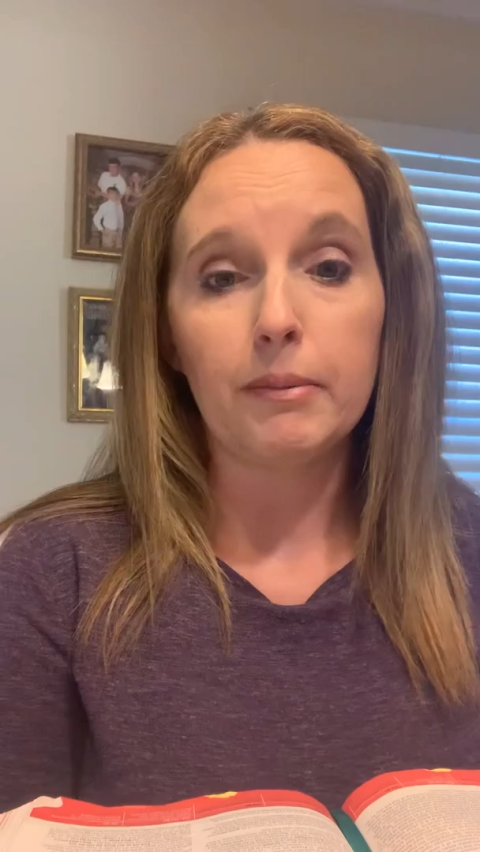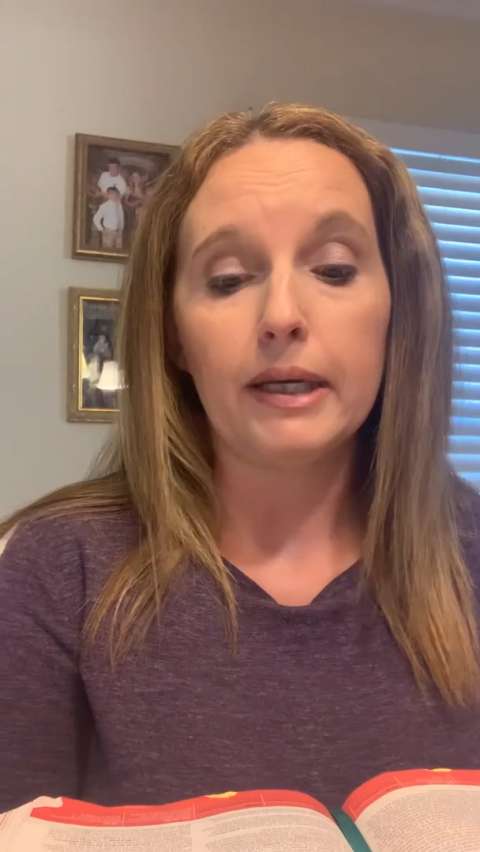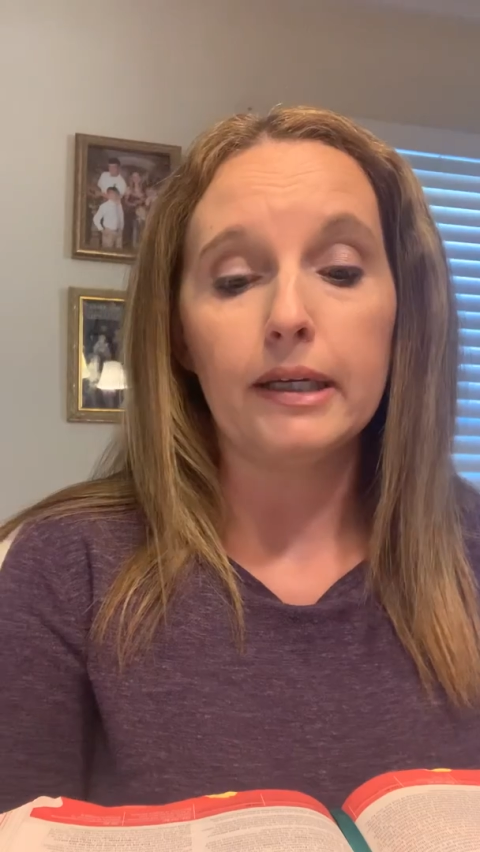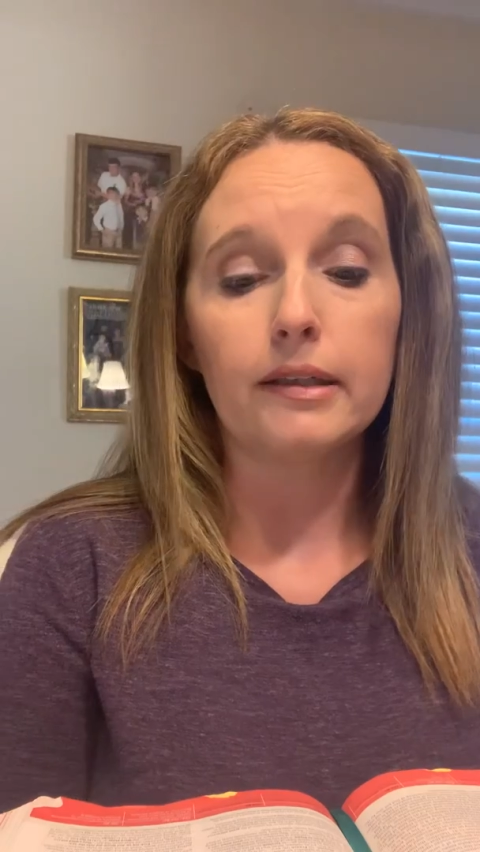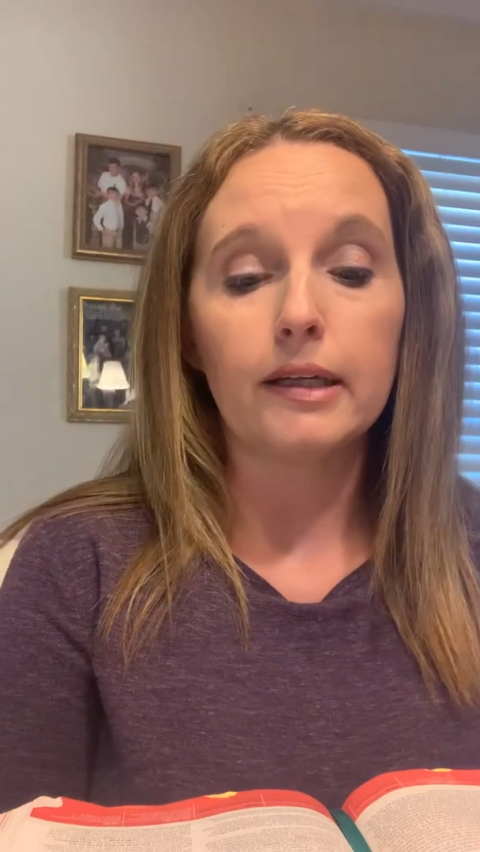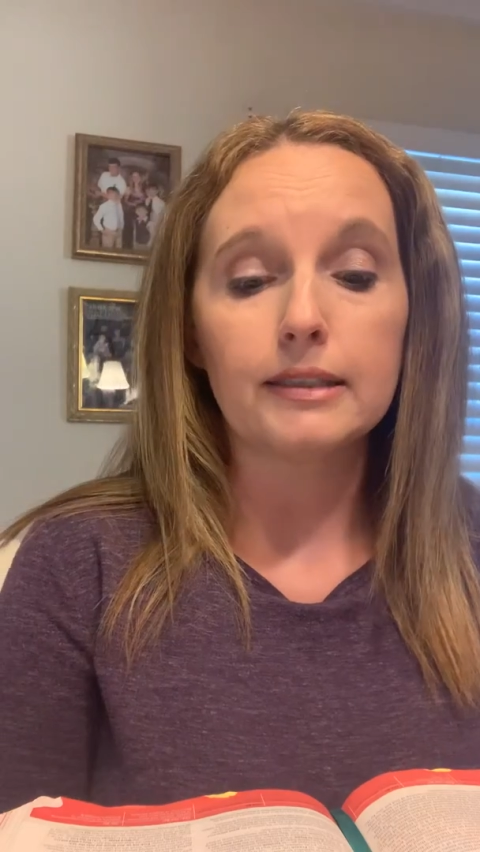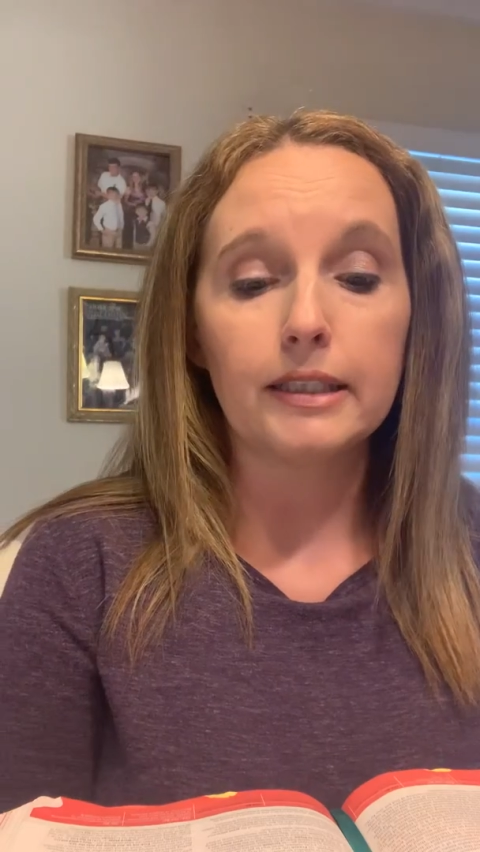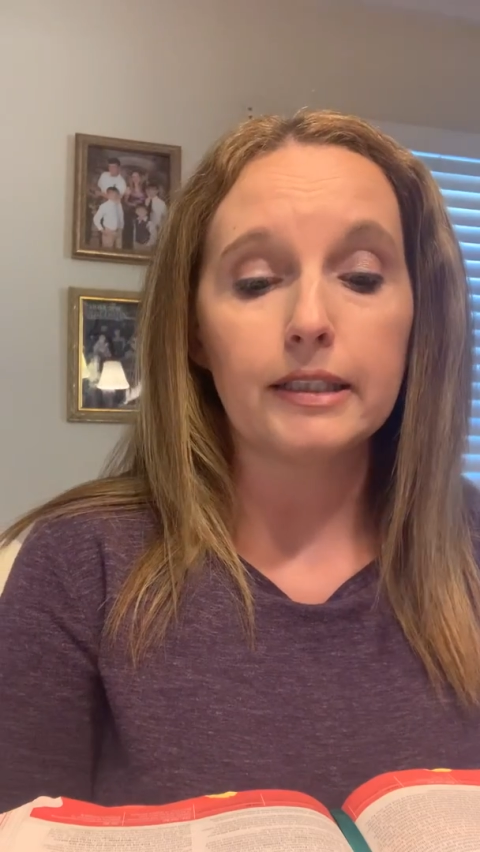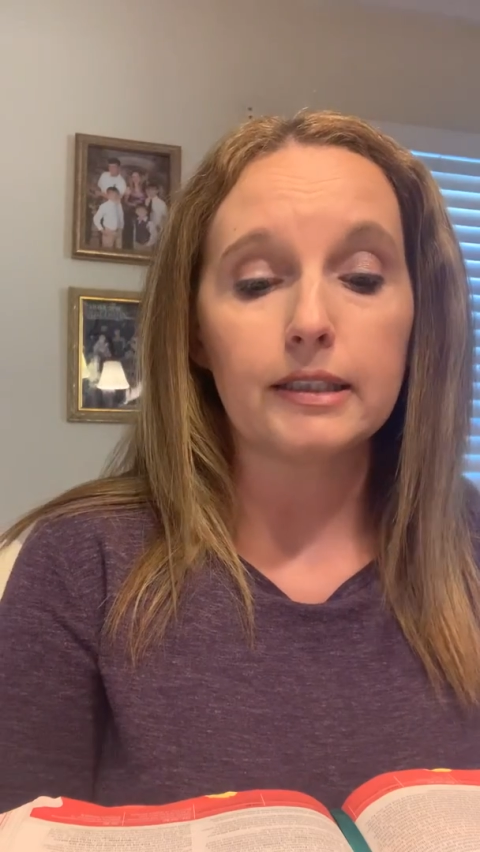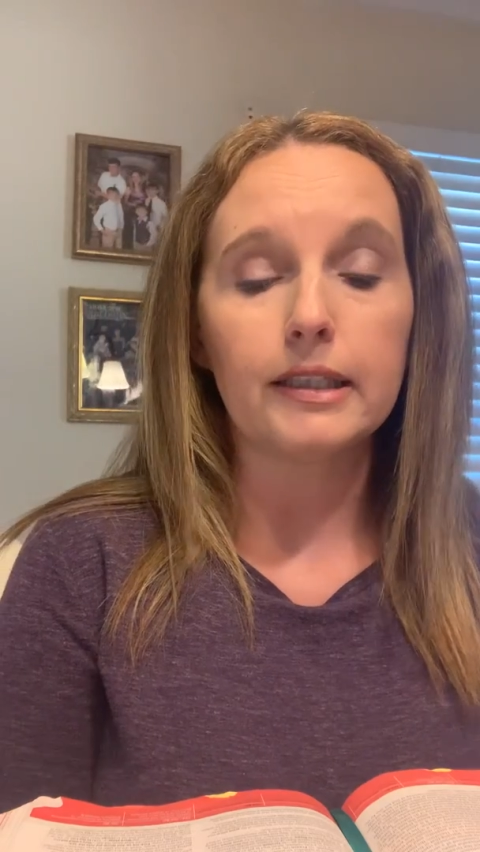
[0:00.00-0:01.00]
man as
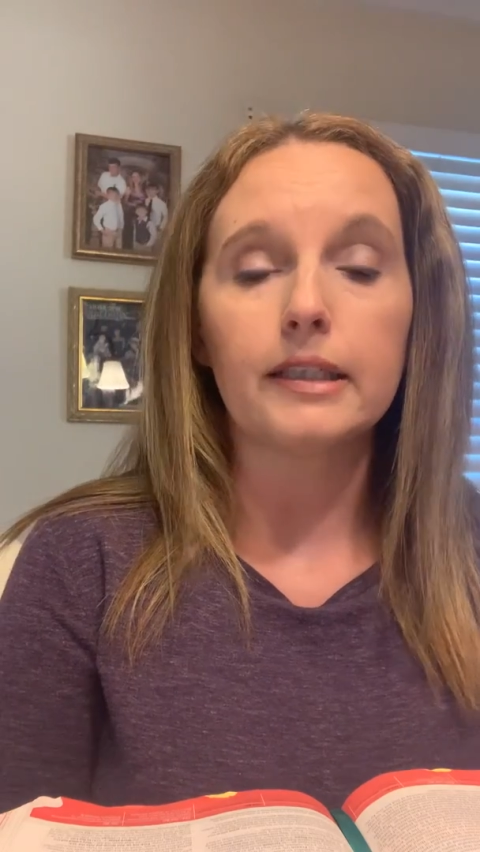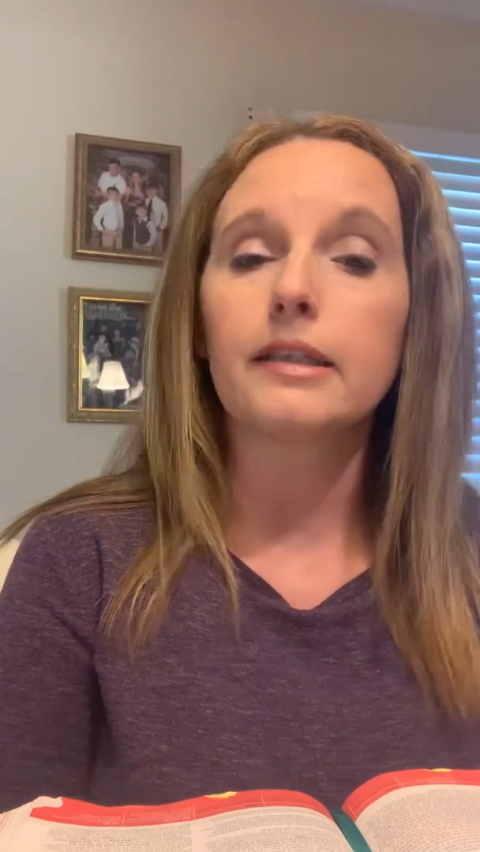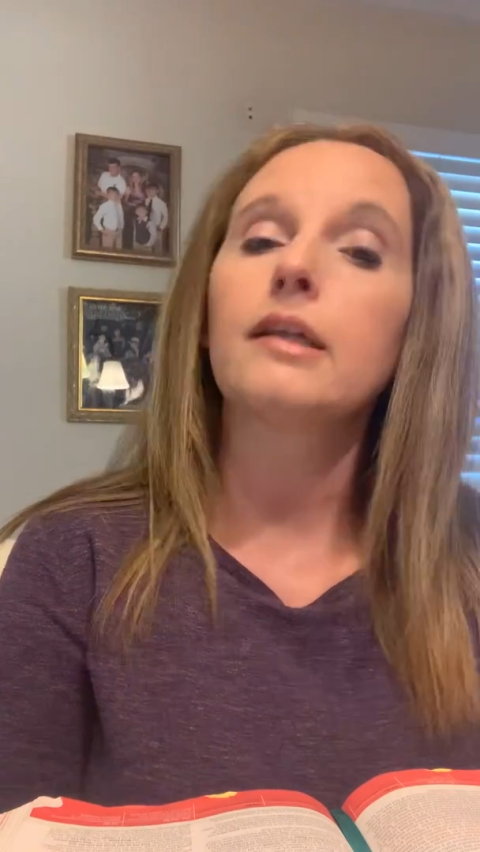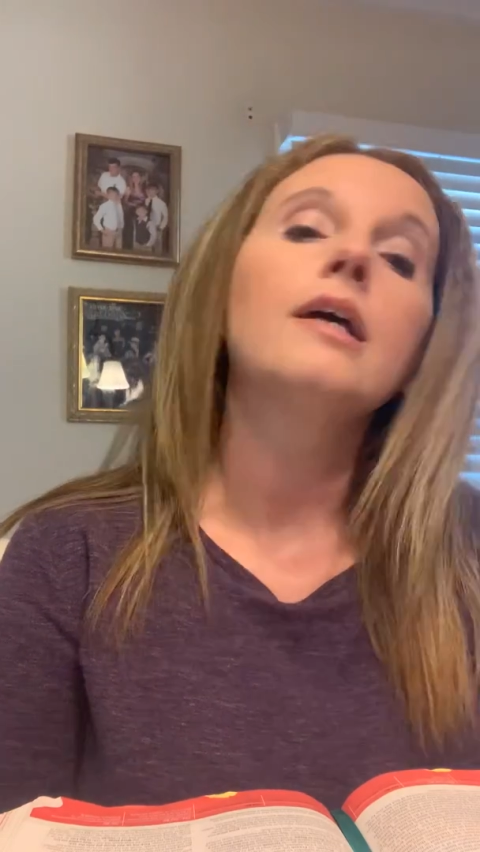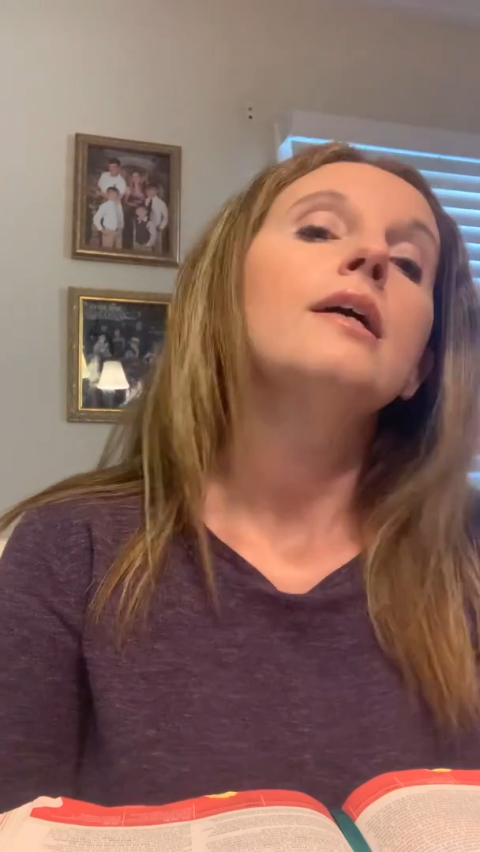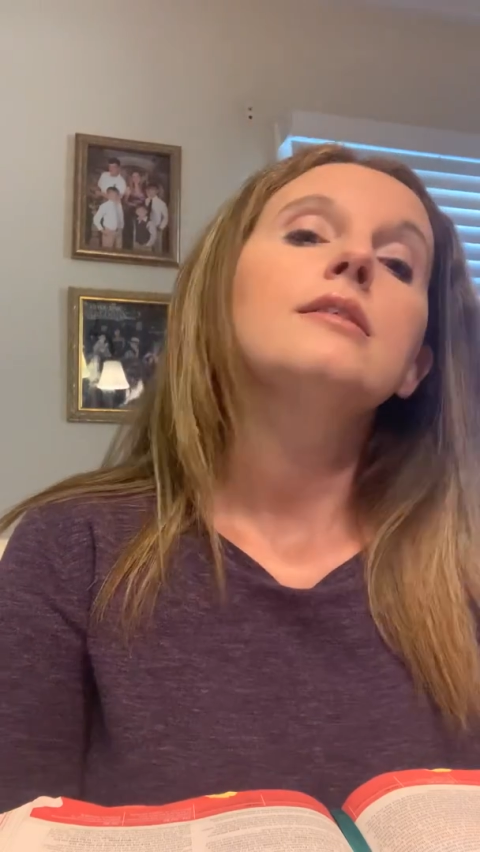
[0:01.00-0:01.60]
he could get.